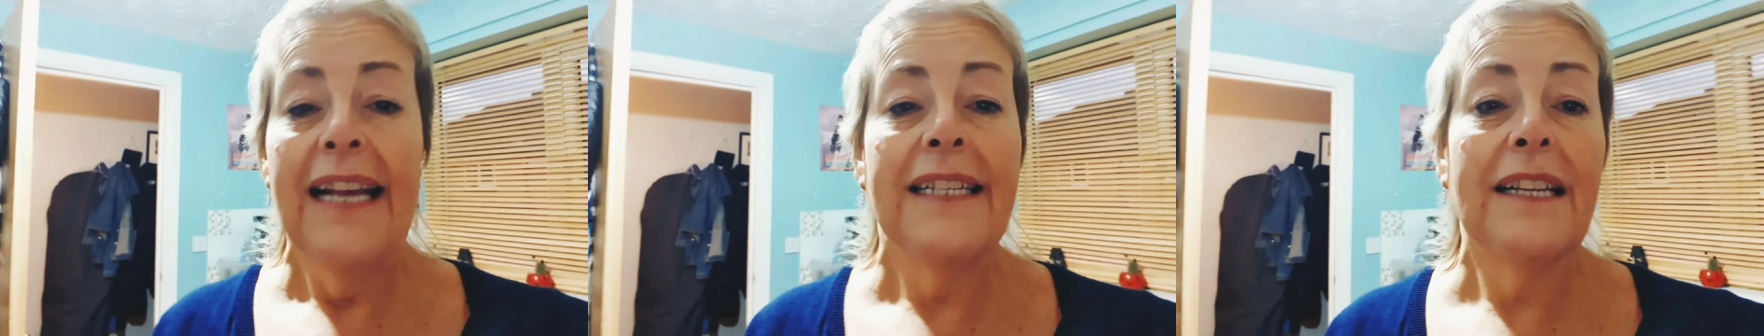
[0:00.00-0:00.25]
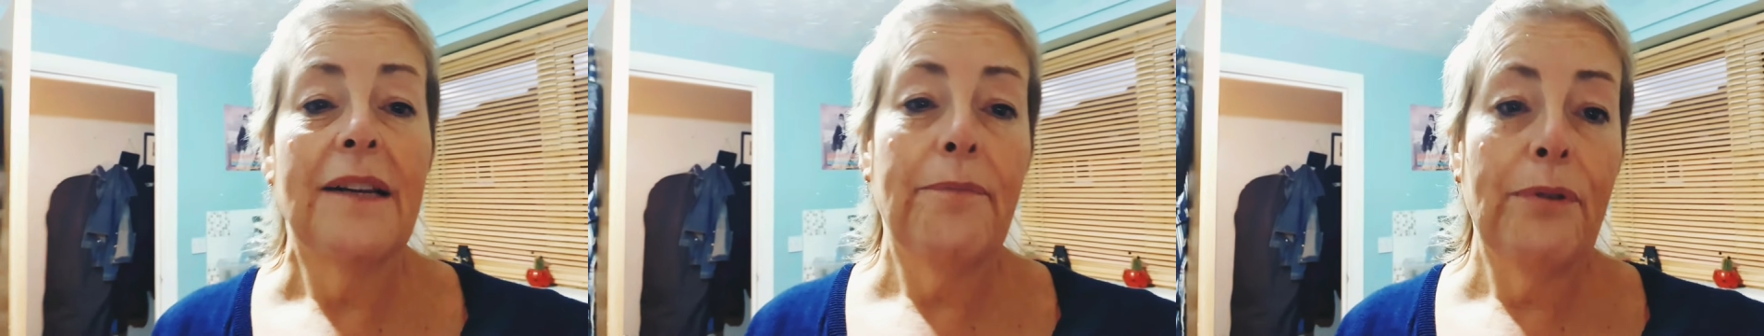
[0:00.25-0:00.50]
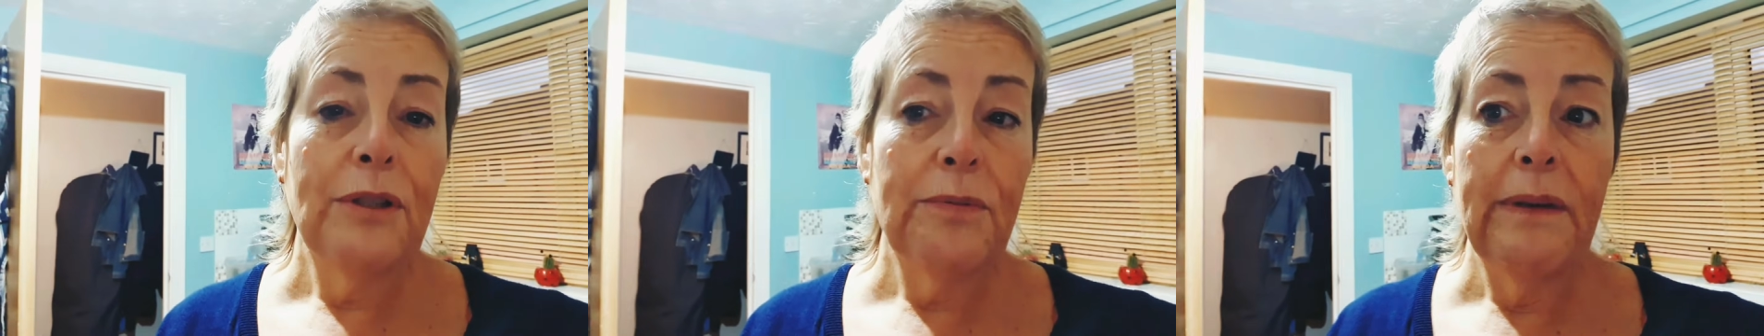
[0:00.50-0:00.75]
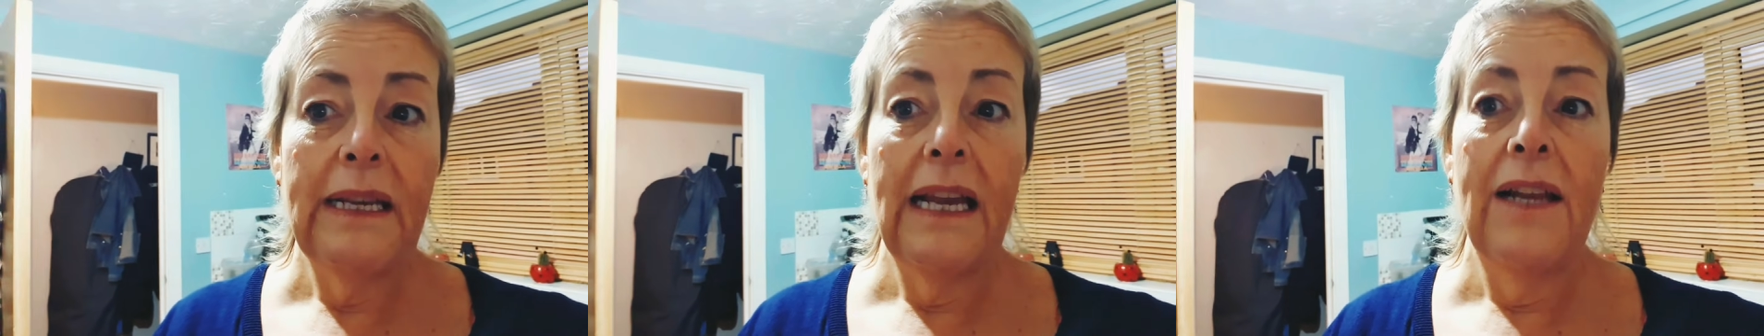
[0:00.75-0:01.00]
is going to
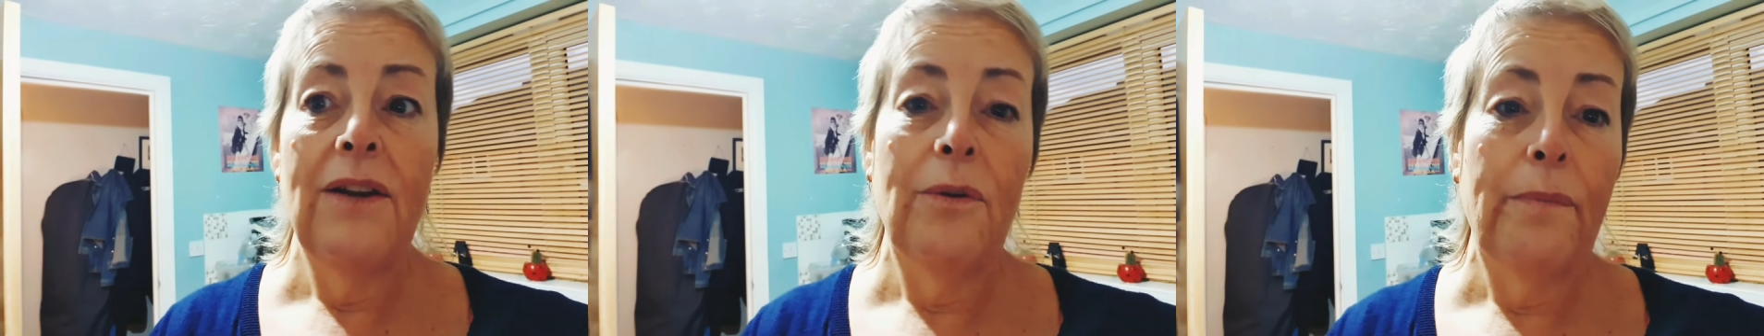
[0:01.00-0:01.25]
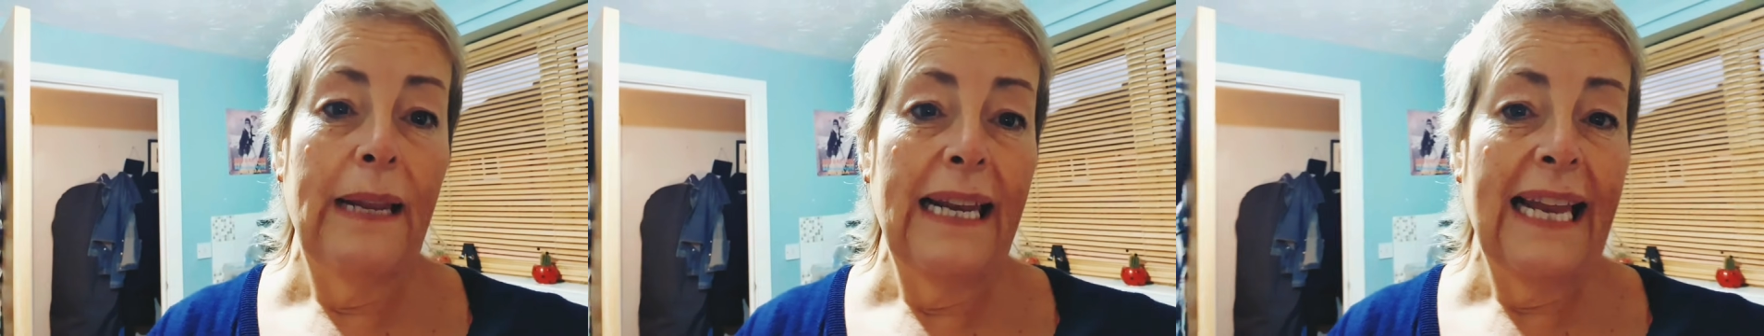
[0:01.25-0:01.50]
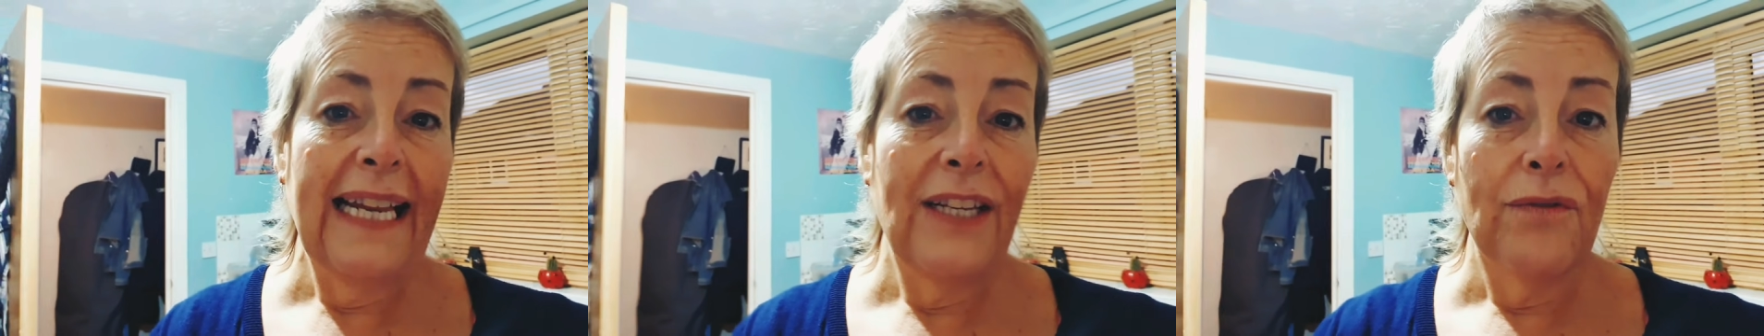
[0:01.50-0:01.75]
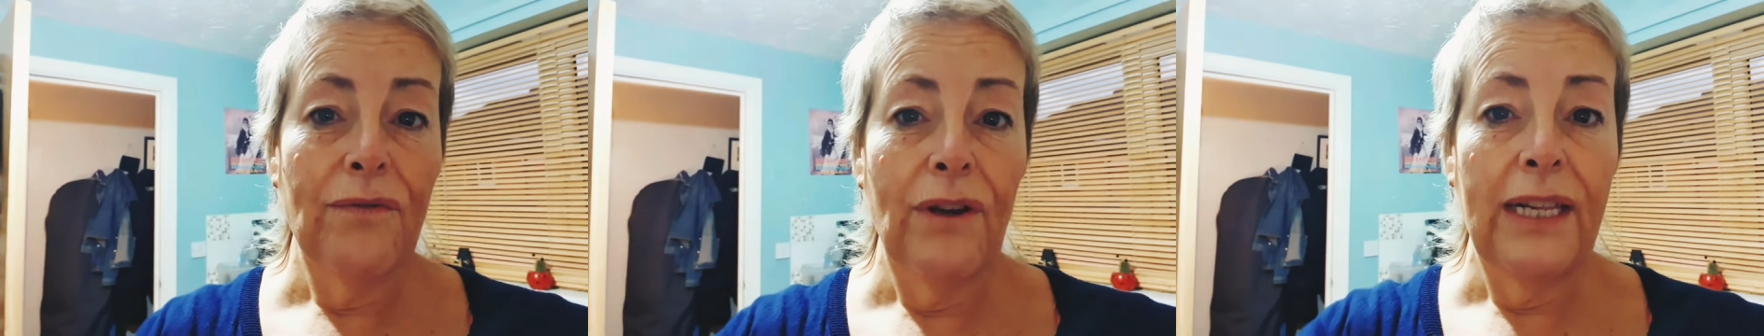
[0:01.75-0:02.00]
push me a little bit
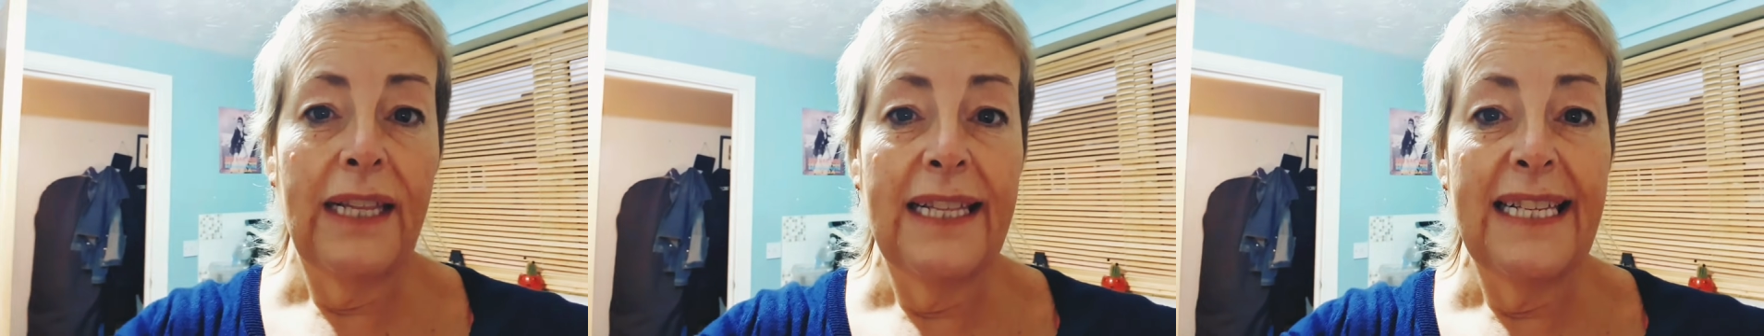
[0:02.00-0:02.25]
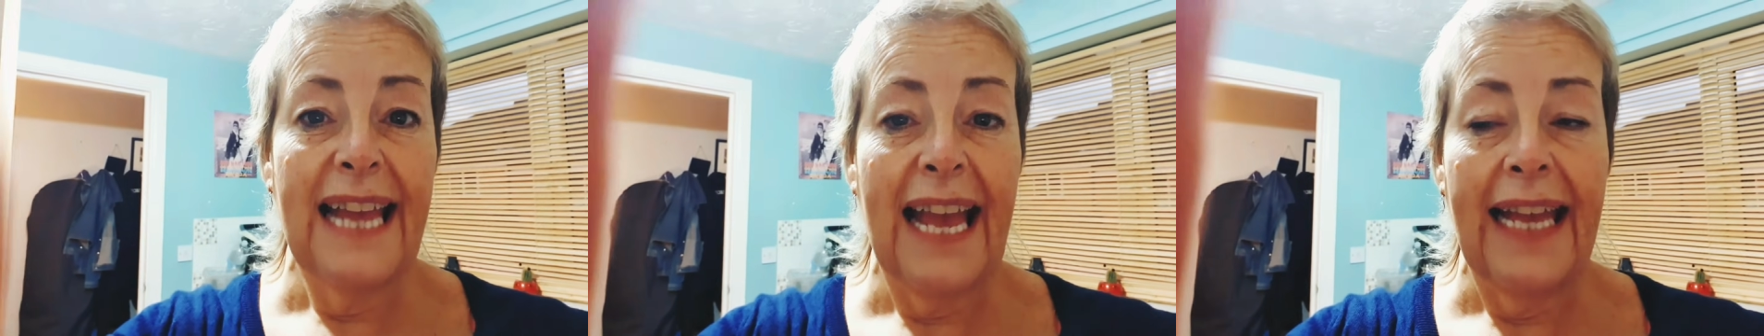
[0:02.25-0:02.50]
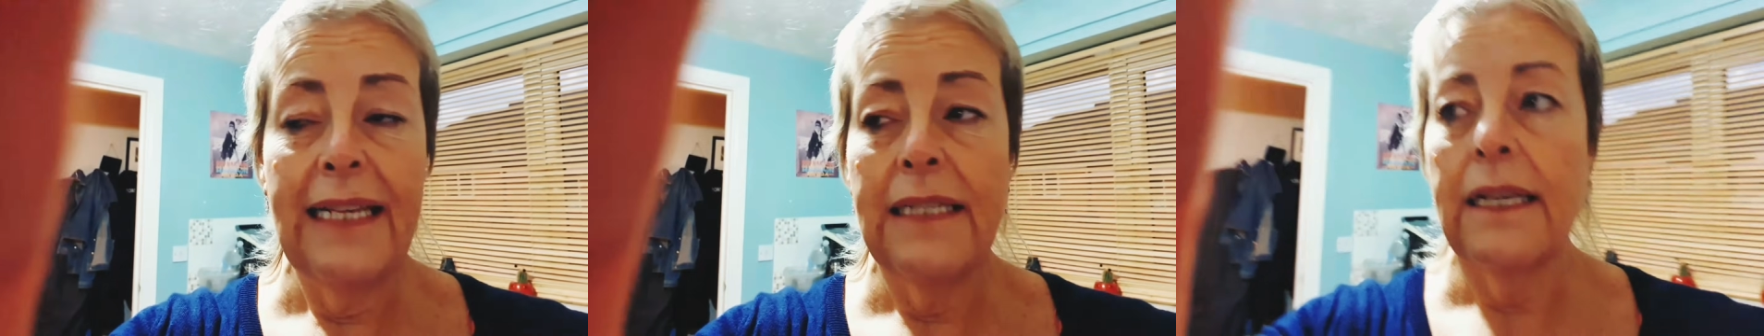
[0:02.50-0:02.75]
later on in the day.